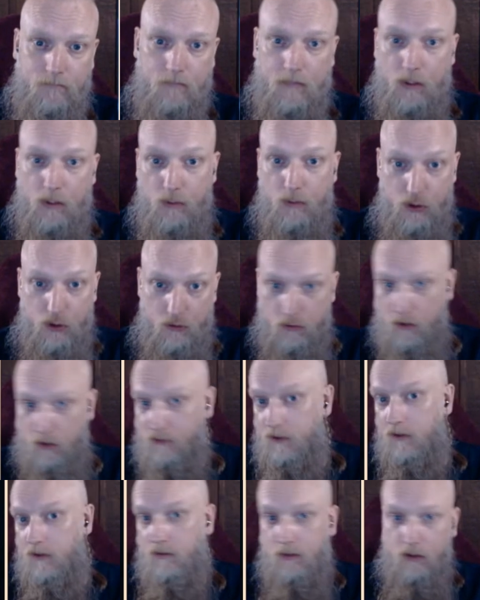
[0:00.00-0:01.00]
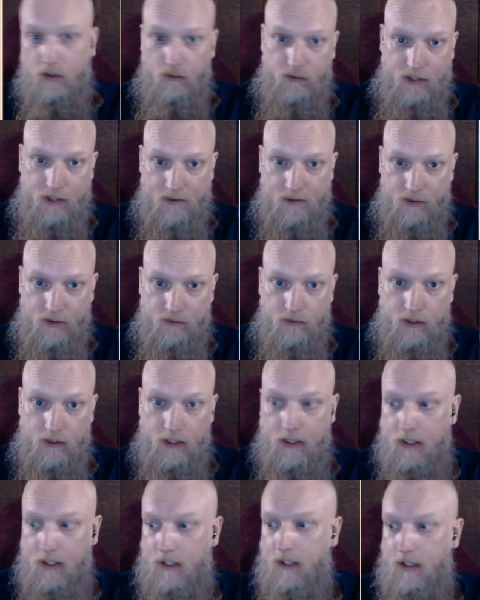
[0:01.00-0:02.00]
when you cross into a new territory,
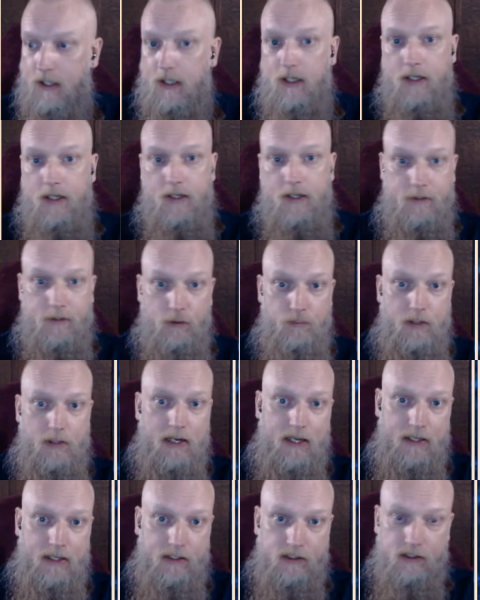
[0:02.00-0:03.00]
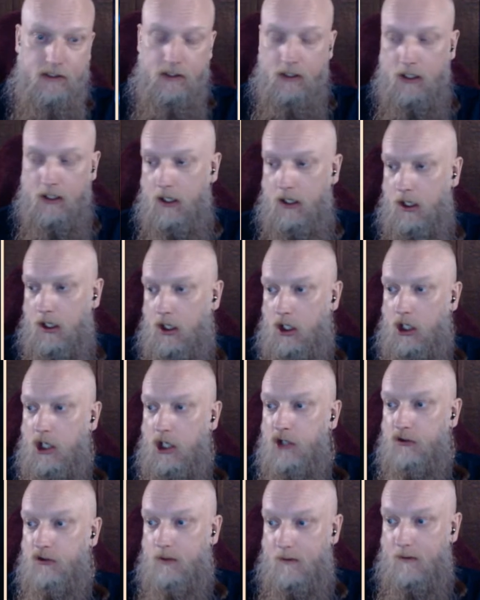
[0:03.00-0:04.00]
a new place.
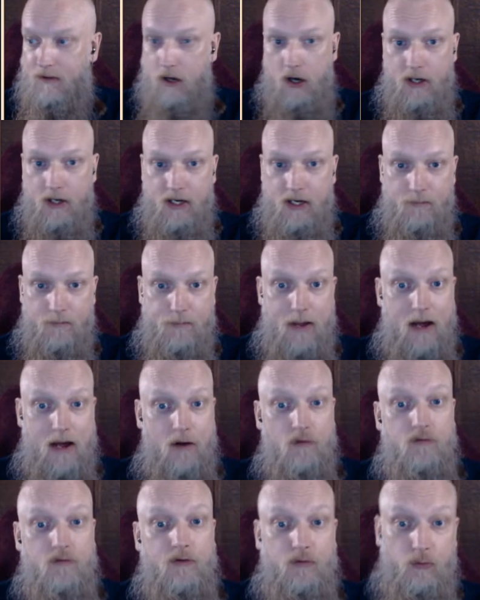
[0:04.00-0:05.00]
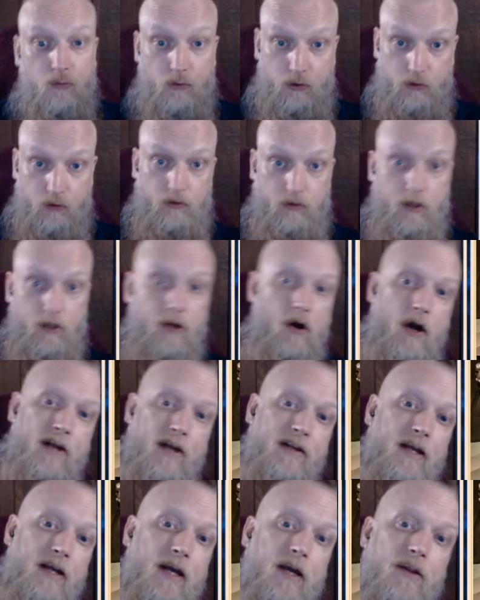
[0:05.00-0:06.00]
So you have the idea of boundaries, which is an
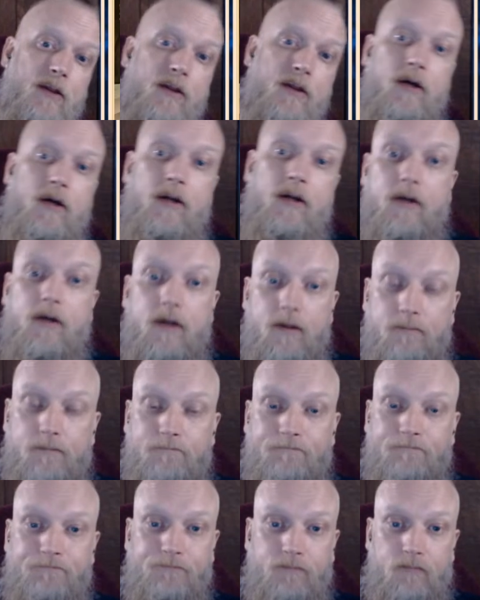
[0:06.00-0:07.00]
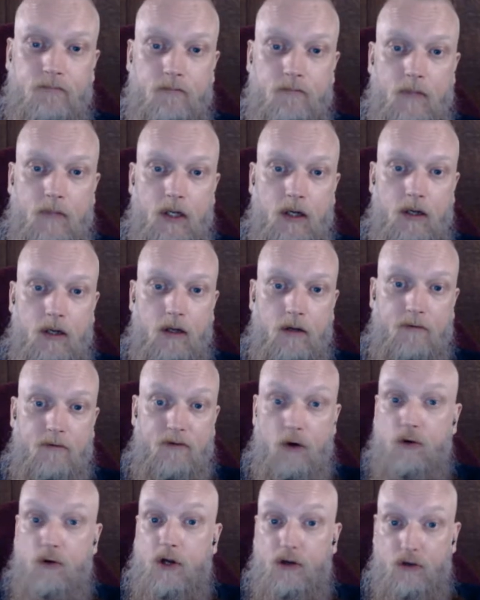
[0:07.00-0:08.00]
idea that
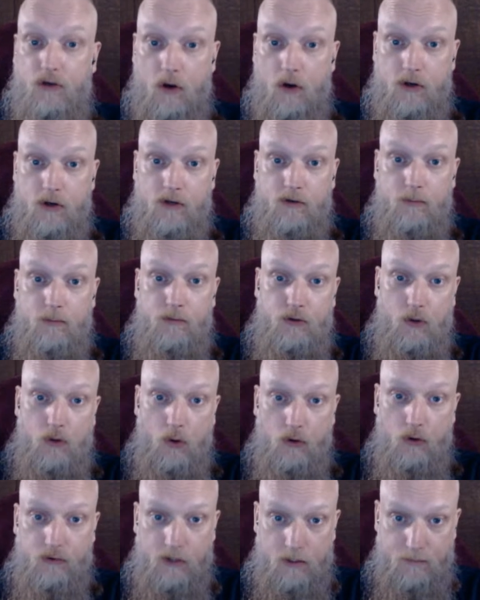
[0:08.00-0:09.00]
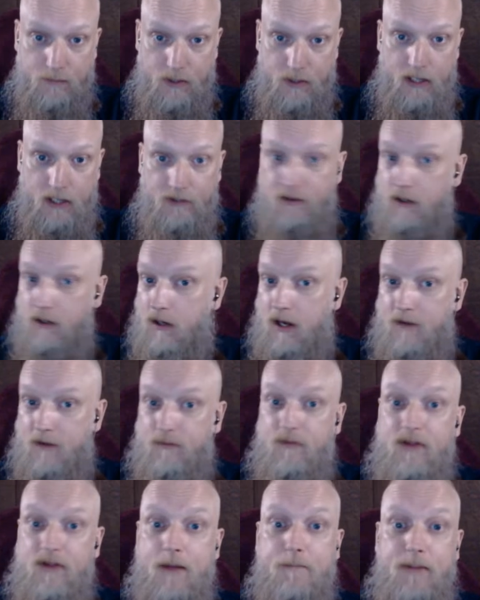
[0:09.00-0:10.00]
Folkish Odinism Dorset are bringing to
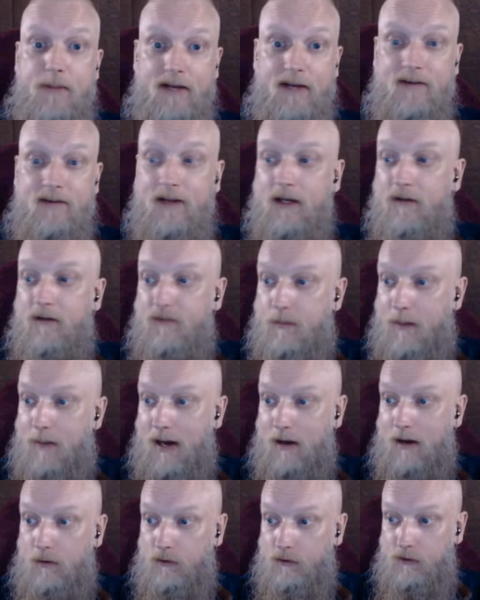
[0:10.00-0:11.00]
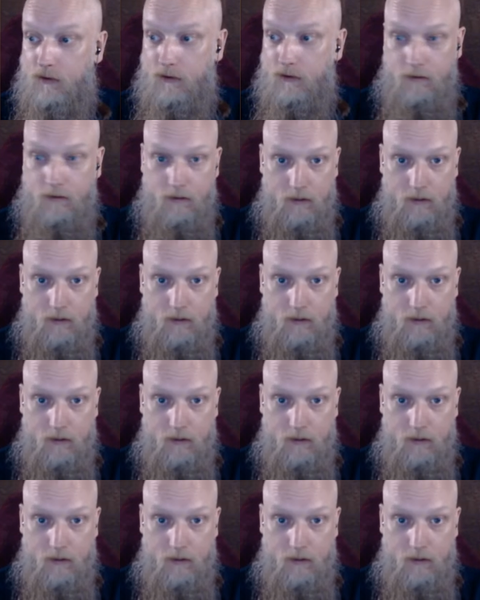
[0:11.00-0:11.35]
life with their beating of the bounds.